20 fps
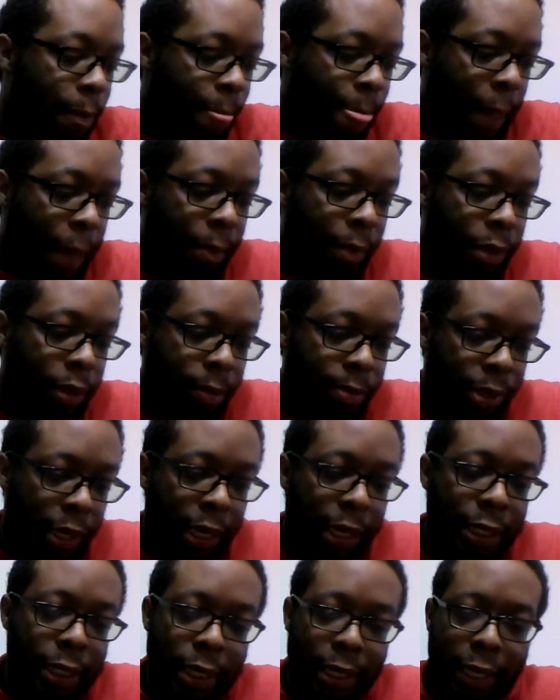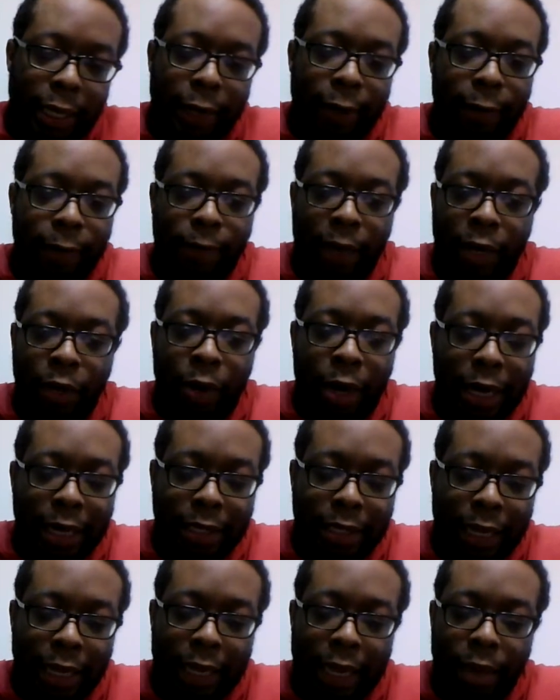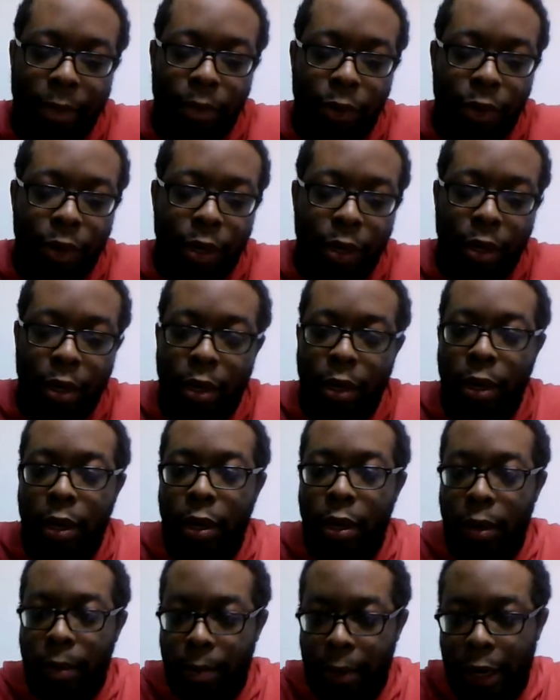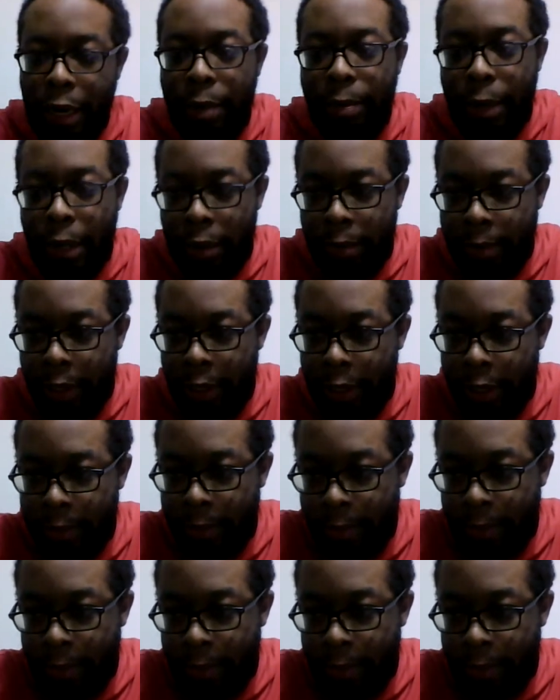I'm trying to chill out. I know I can say a lot more, but I'm out, man.